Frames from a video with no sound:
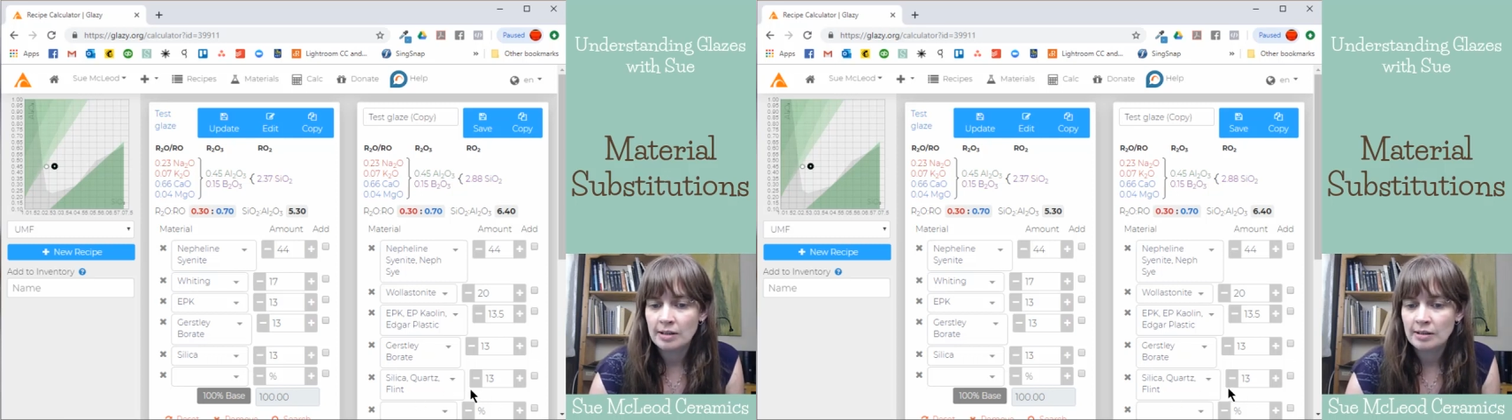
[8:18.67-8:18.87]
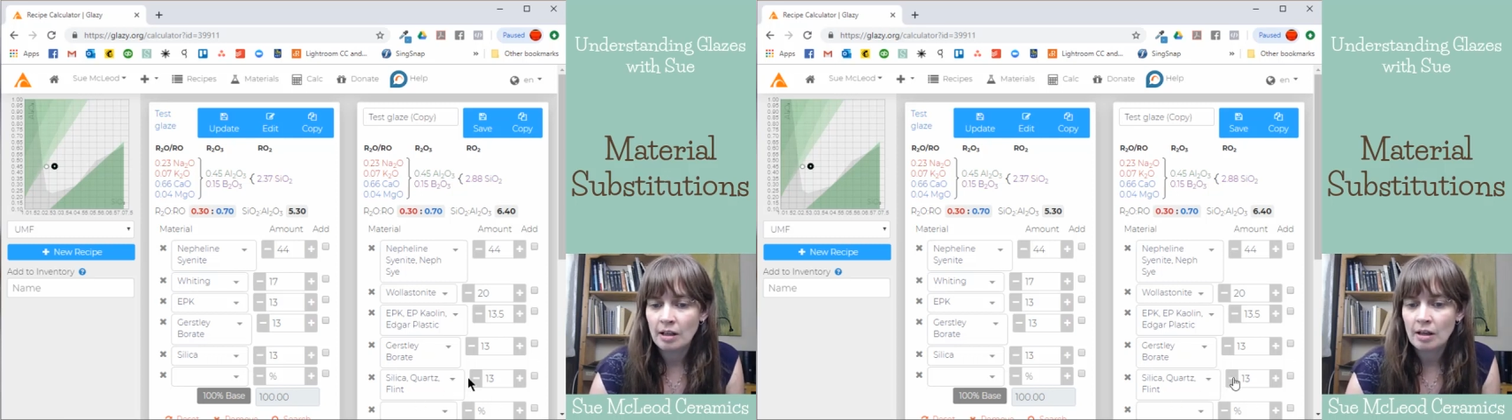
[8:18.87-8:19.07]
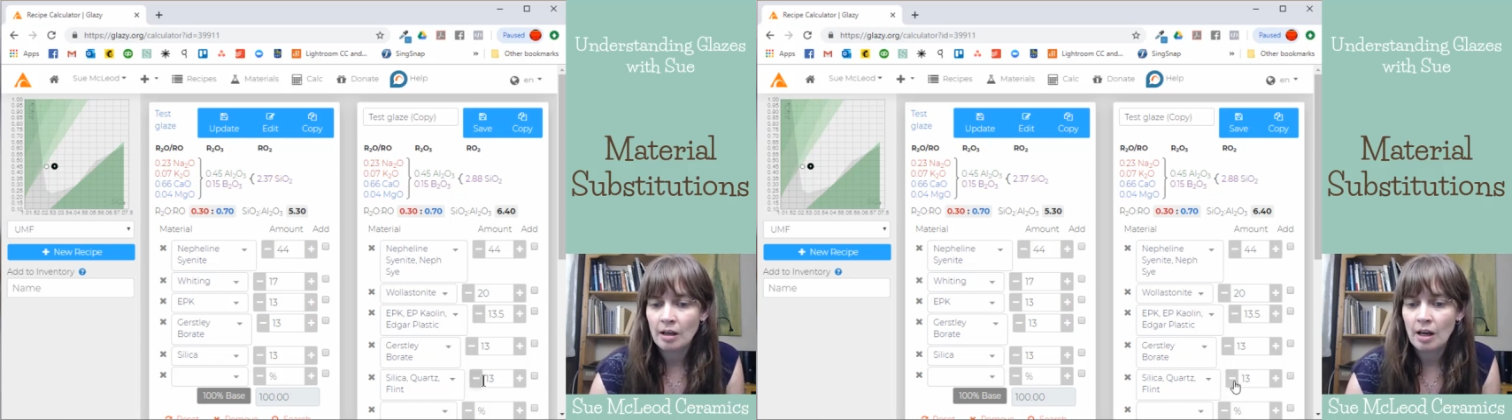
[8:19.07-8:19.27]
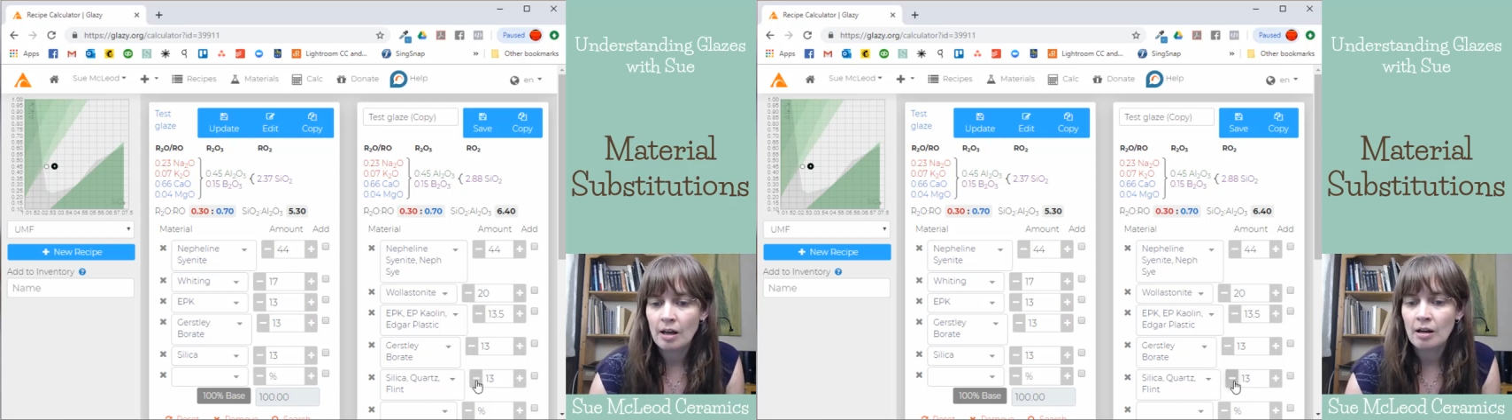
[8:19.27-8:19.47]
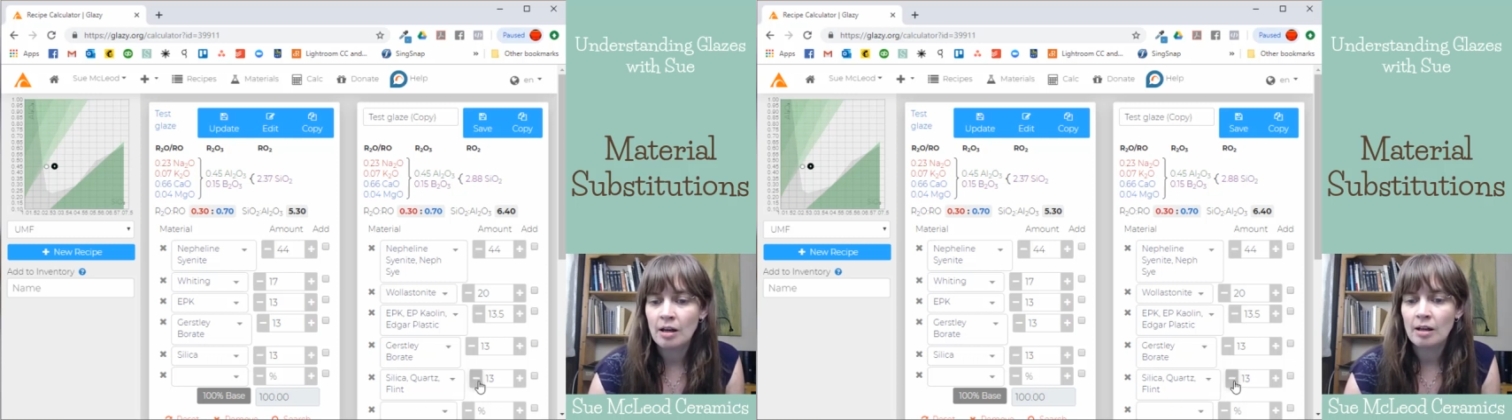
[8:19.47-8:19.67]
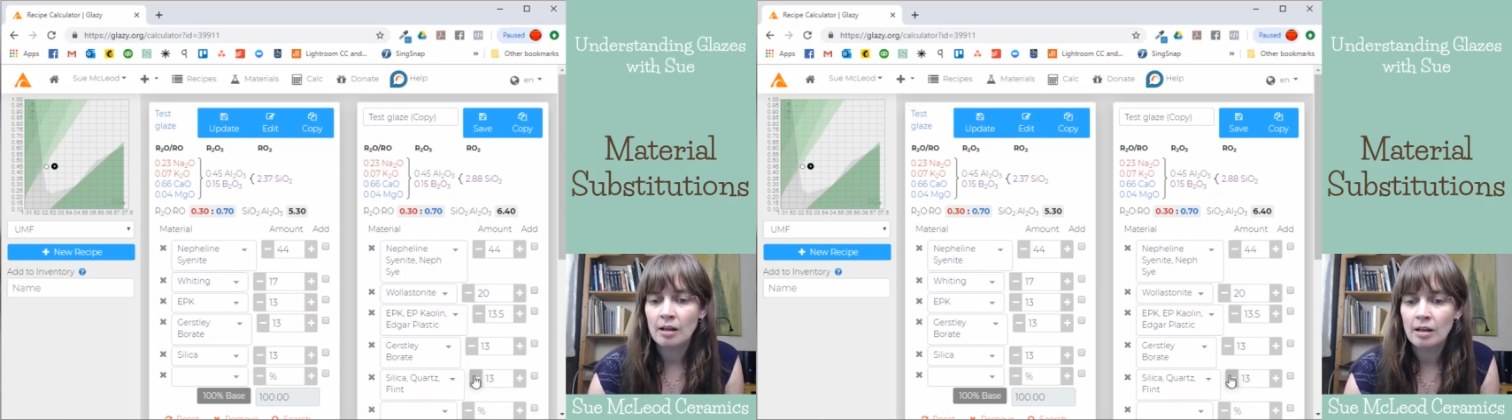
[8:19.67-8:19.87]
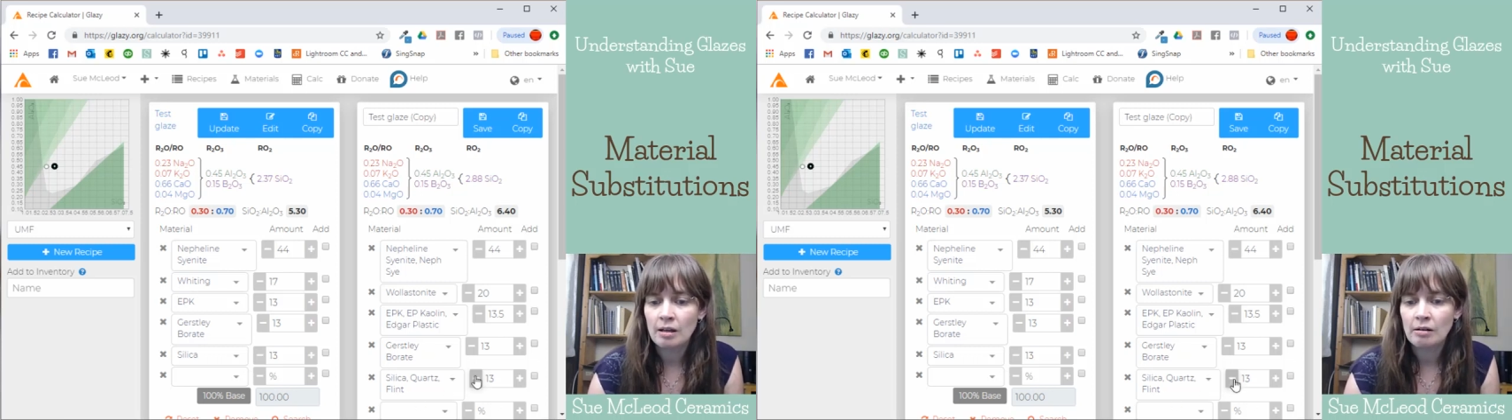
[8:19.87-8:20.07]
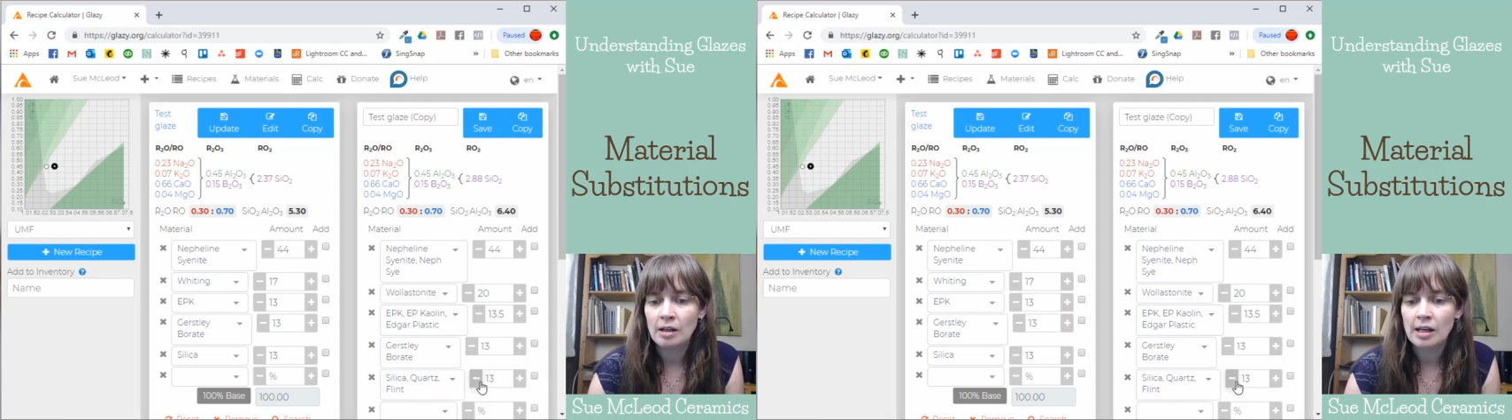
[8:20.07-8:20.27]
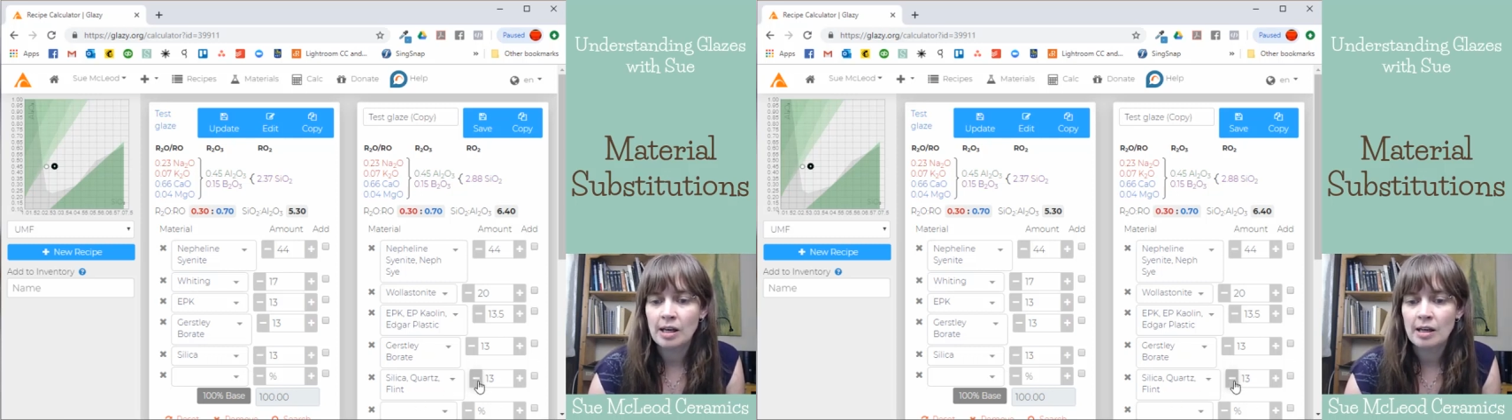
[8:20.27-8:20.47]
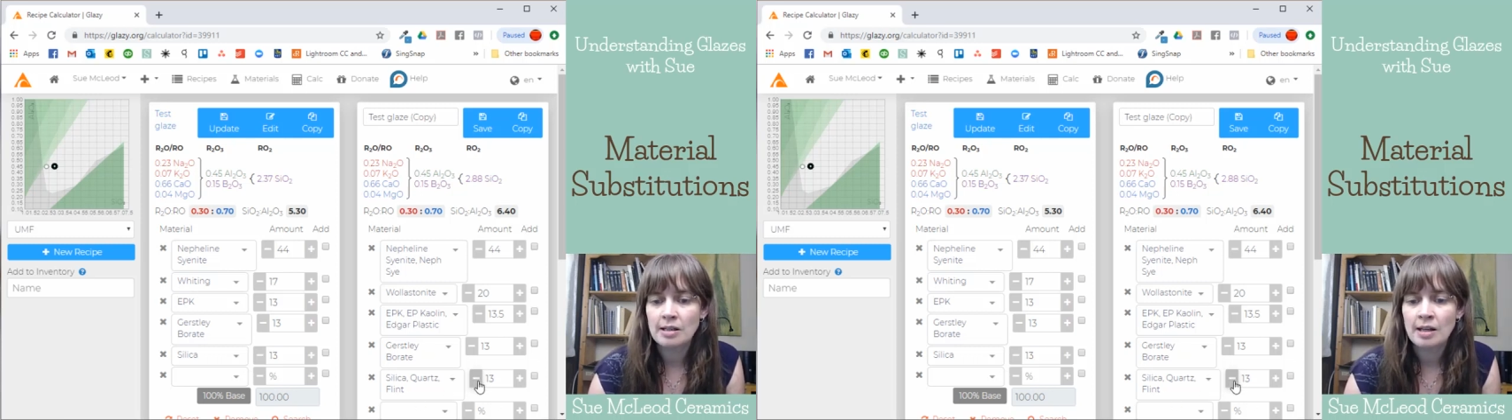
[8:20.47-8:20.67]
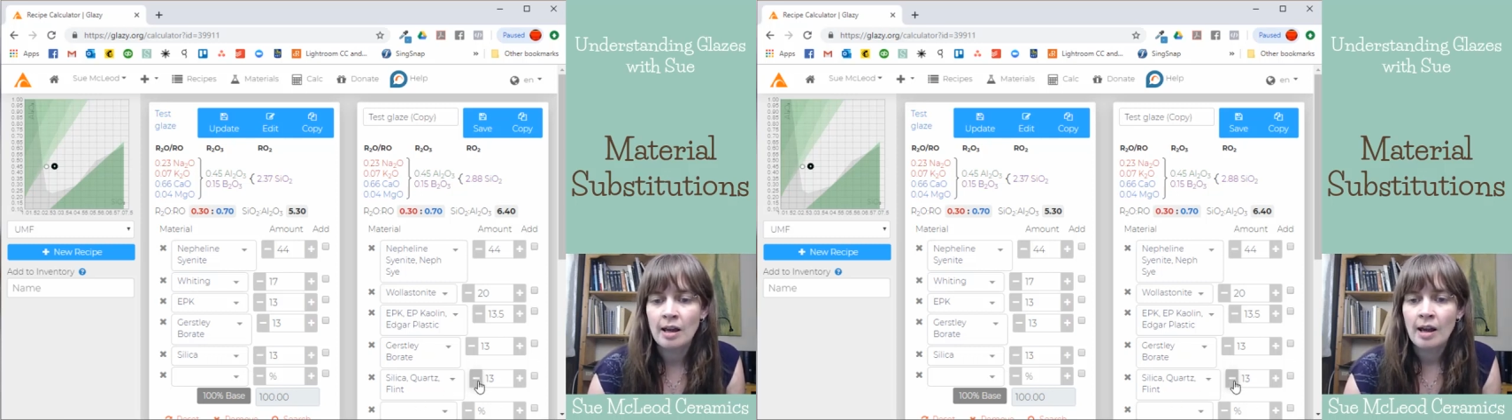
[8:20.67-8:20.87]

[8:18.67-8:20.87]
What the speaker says: silica ingredient,